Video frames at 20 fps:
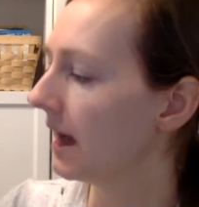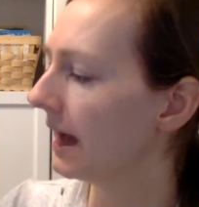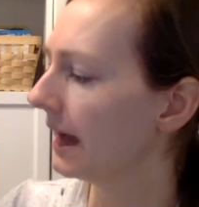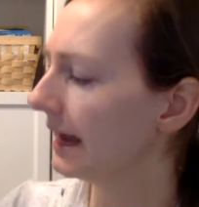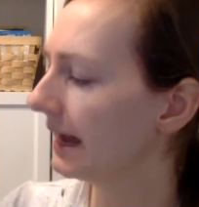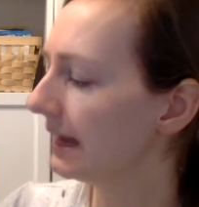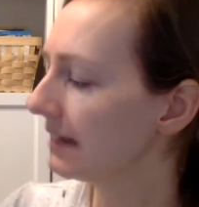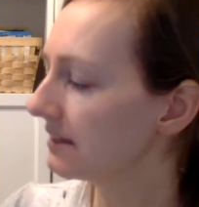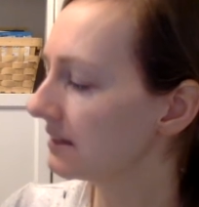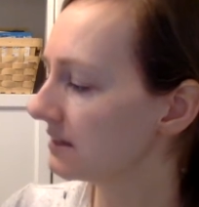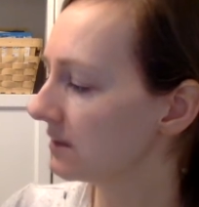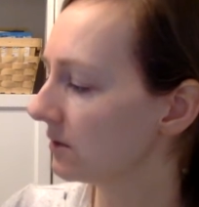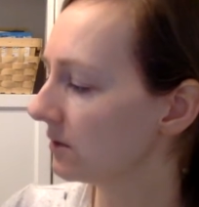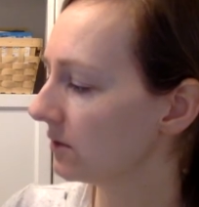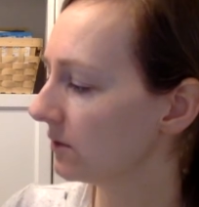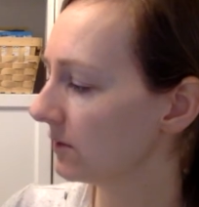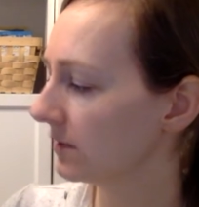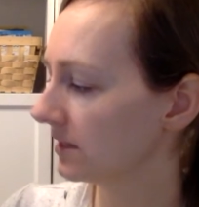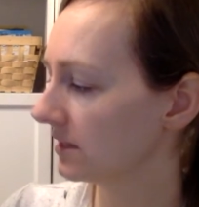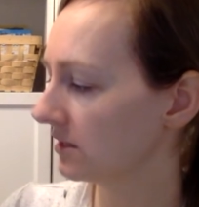I asked
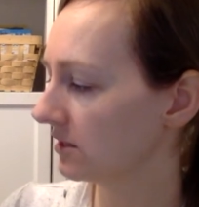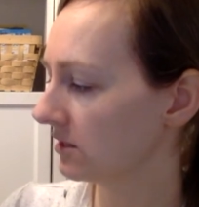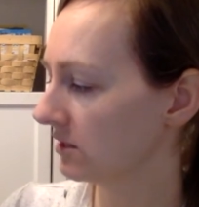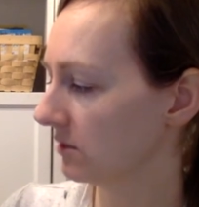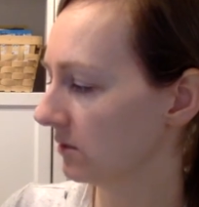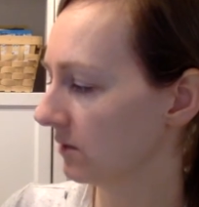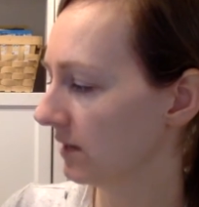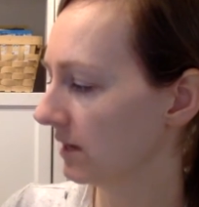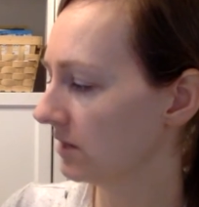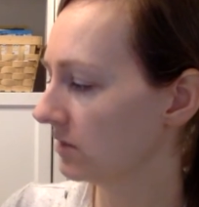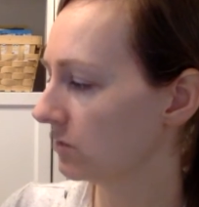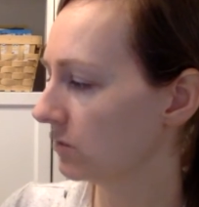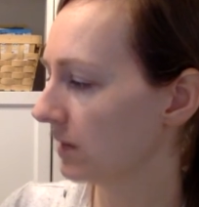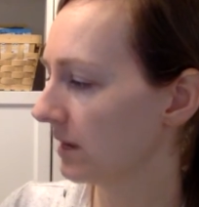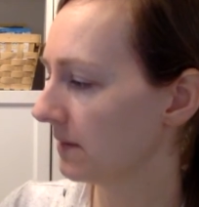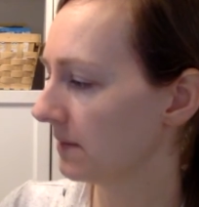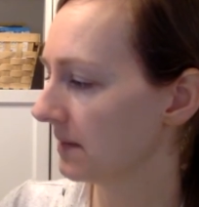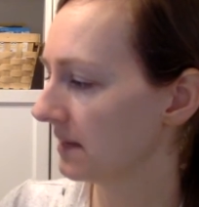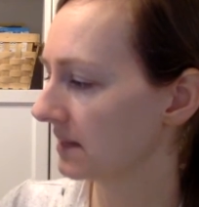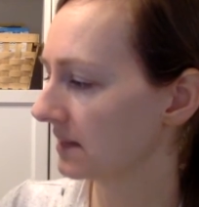Yoda what to do, and
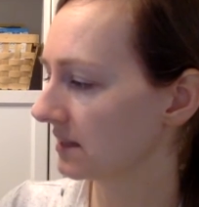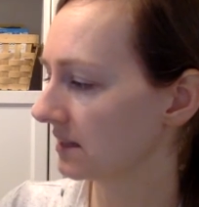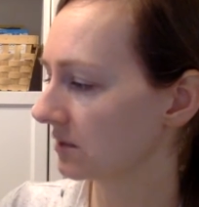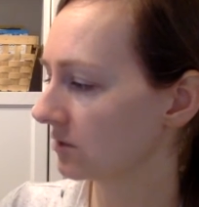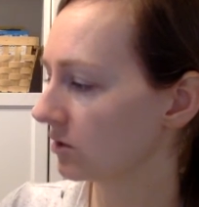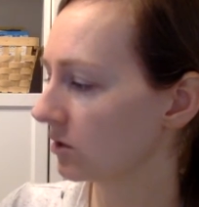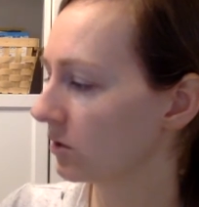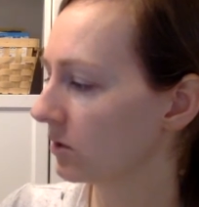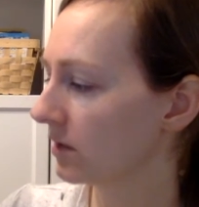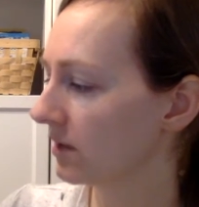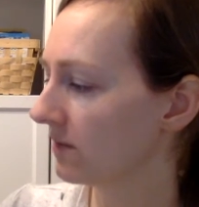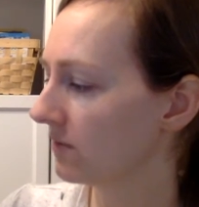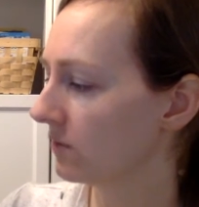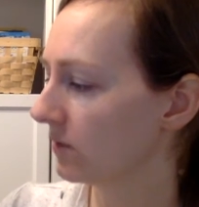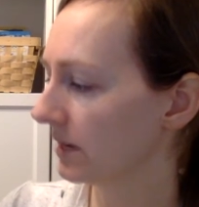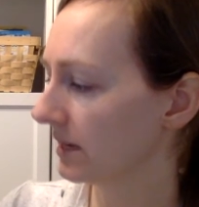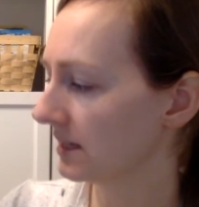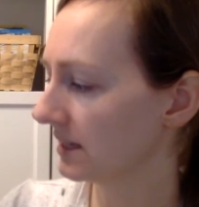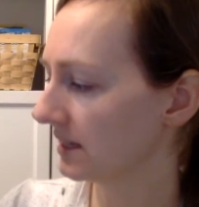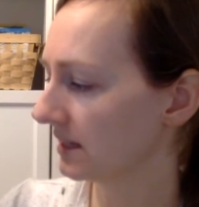Dwight makes this croaky
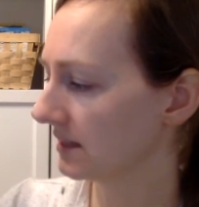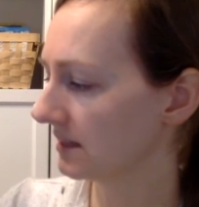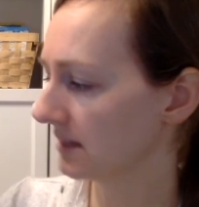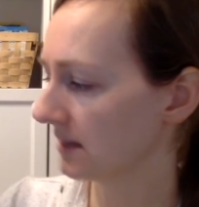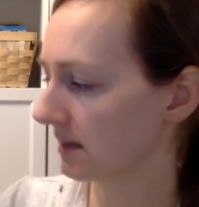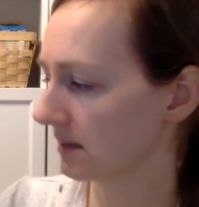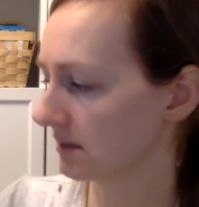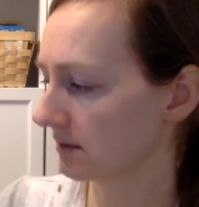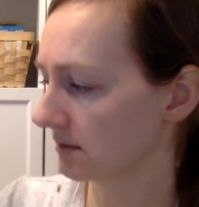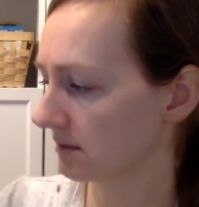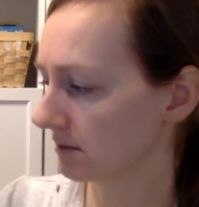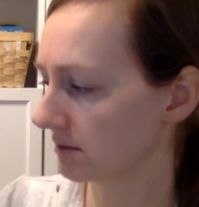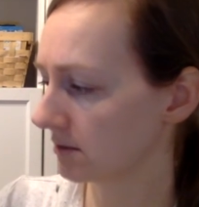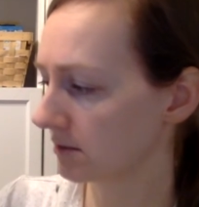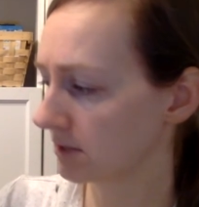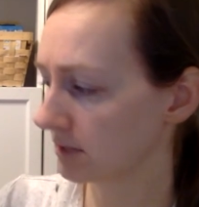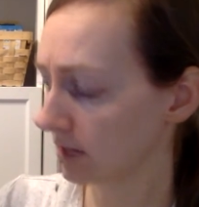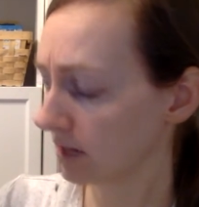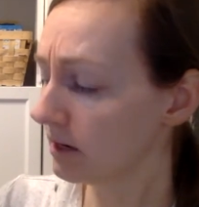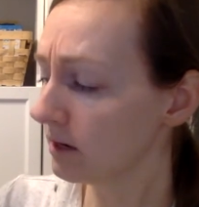voice and says,
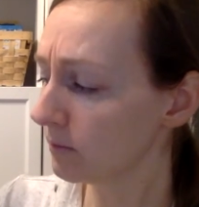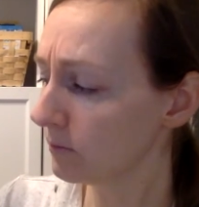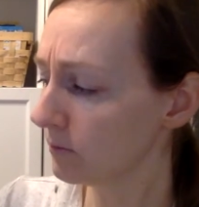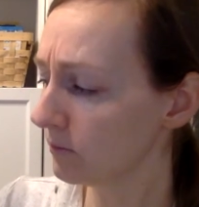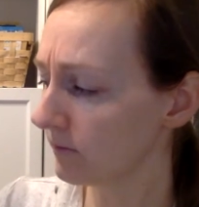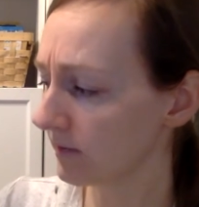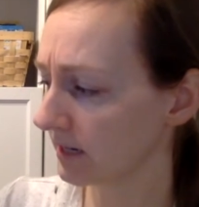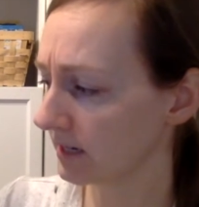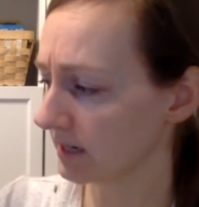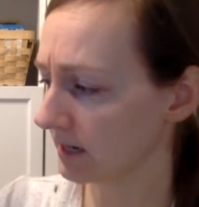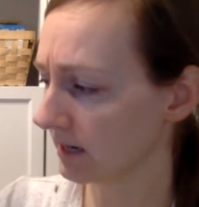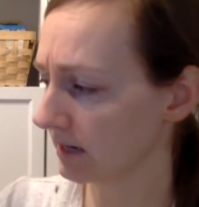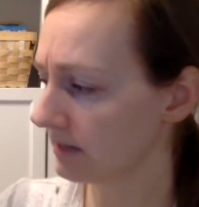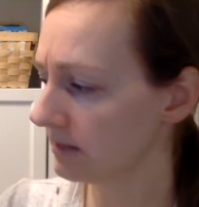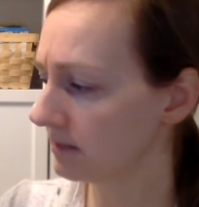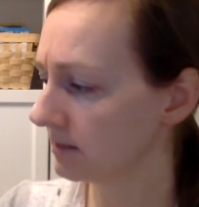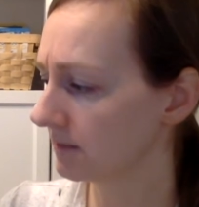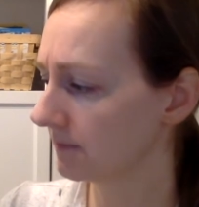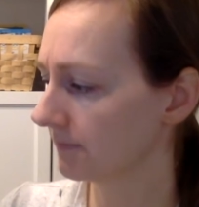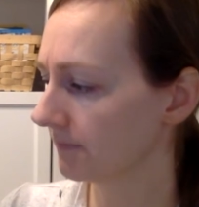Stink movie
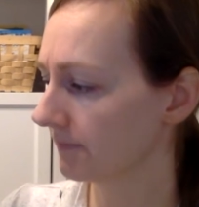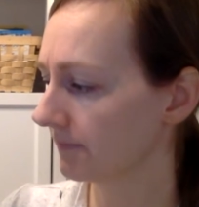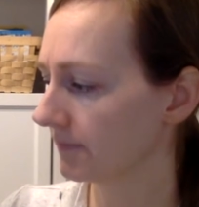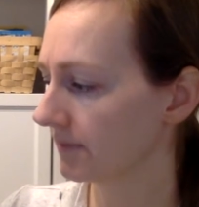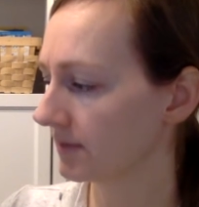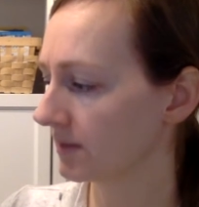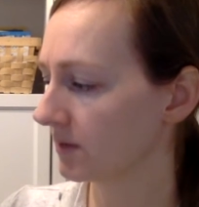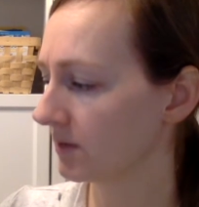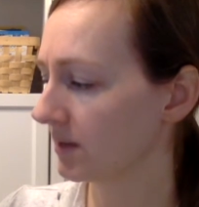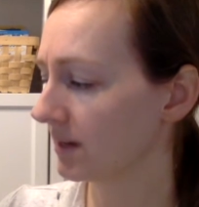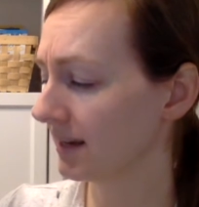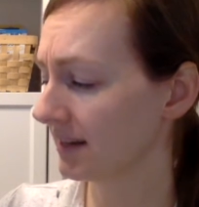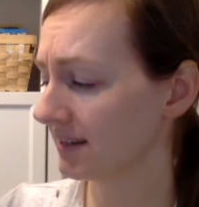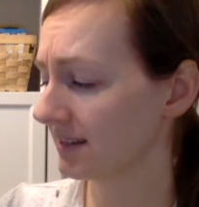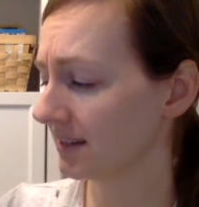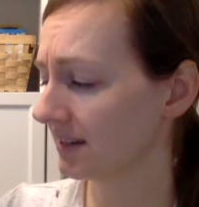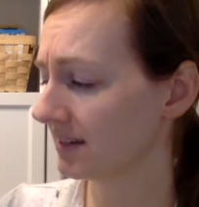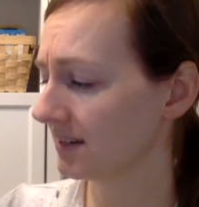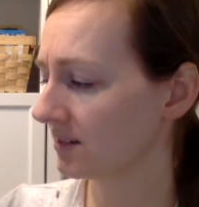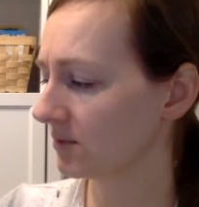does. So then I
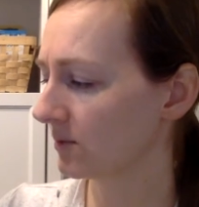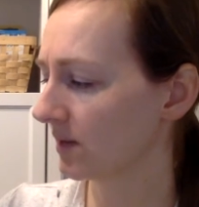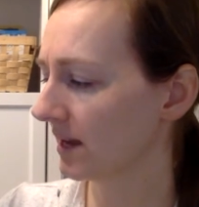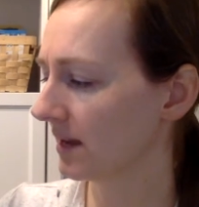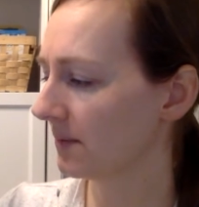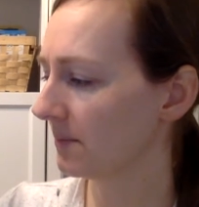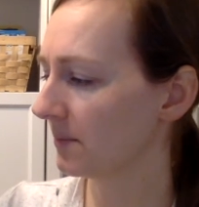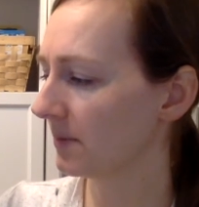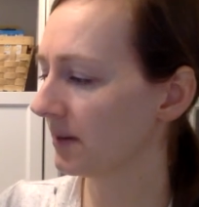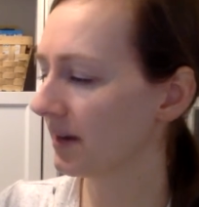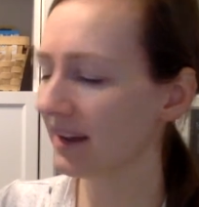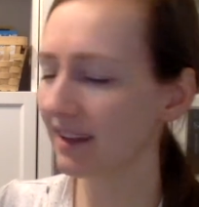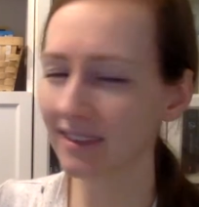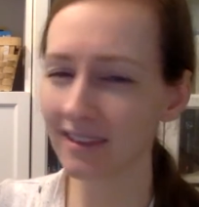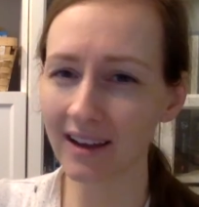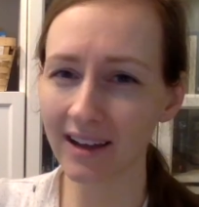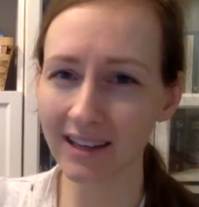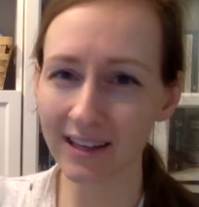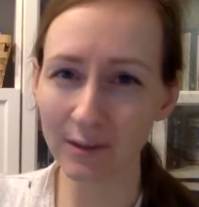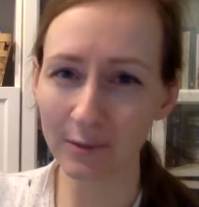said to Dwight, But I
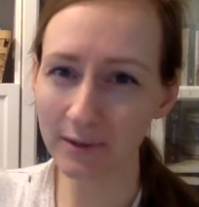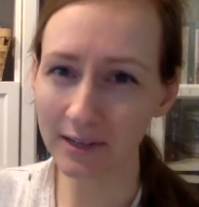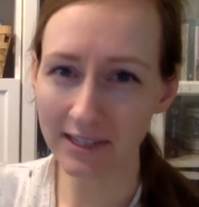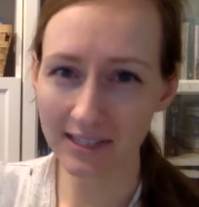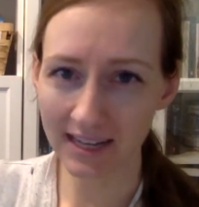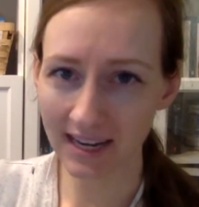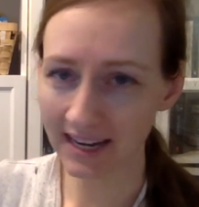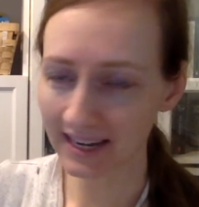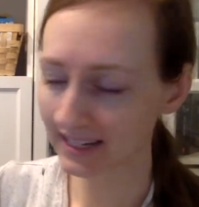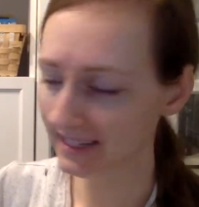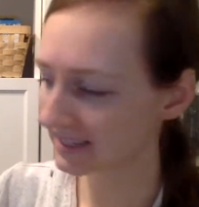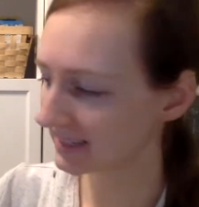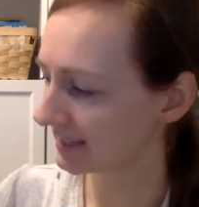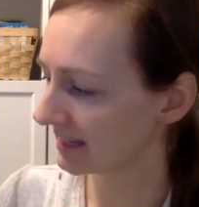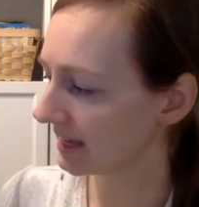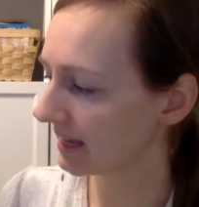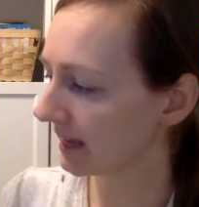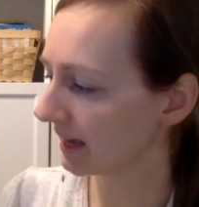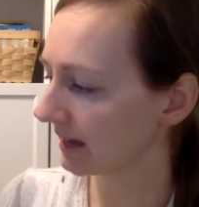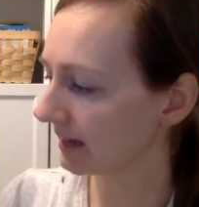thought you were dying to
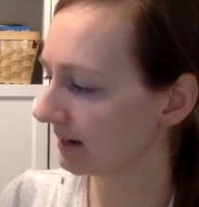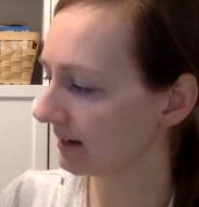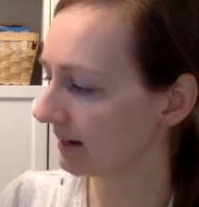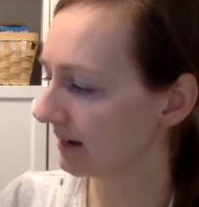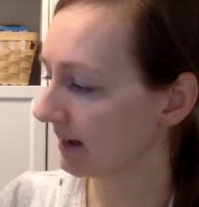see it.